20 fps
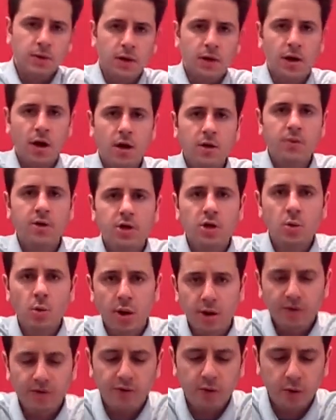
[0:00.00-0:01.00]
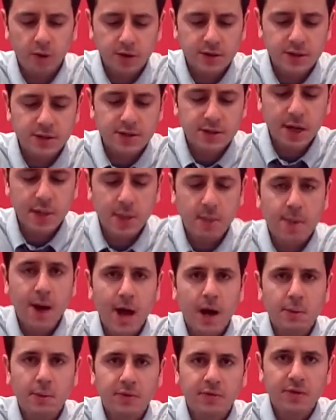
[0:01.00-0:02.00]
The card that you want to force is on the
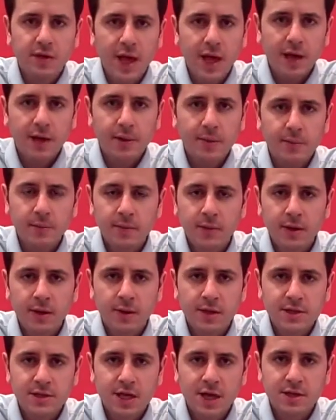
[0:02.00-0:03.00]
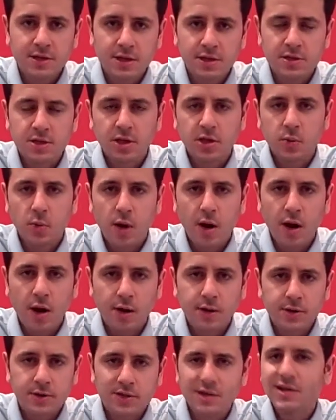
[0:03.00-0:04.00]
bottom of the deck. In this case, it's the 3 of
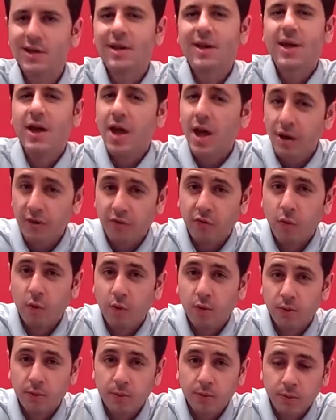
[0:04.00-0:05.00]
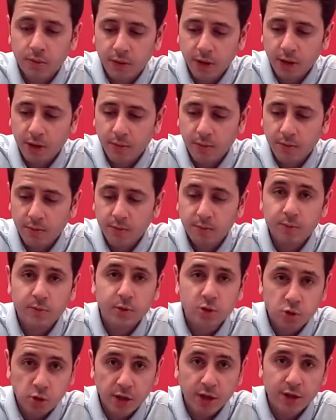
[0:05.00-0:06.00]
hearts. And for the
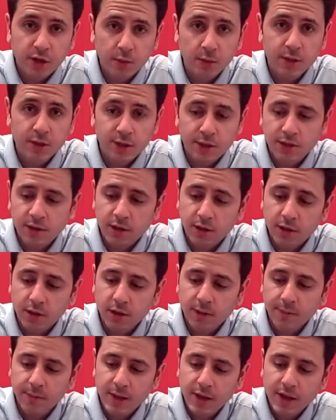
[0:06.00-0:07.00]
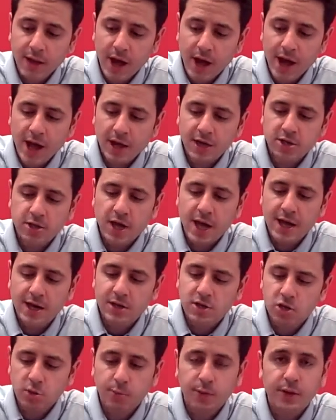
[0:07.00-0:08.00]
trick that we did here, I actually
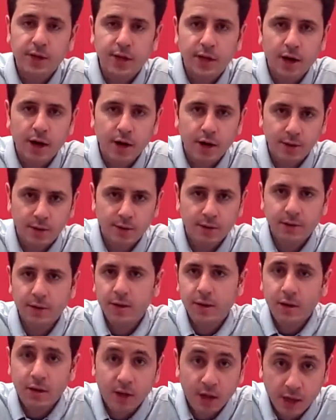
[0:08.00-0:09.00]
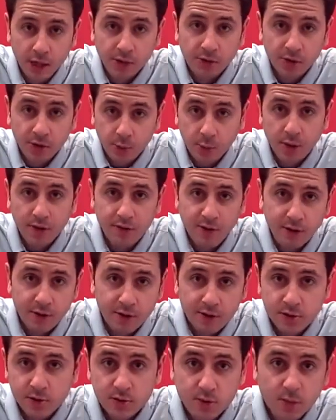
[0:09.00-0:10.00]
had a duplicate card, another 3 of
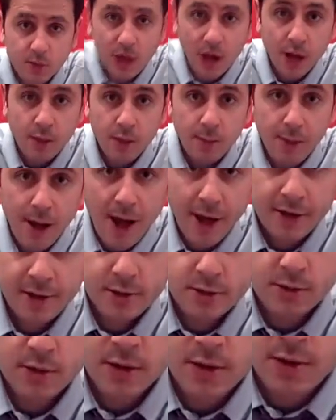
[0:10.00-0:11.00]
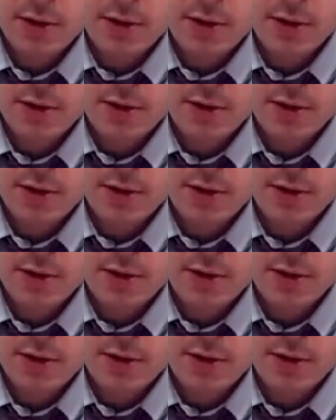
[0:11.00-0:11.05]
hearts, on the box.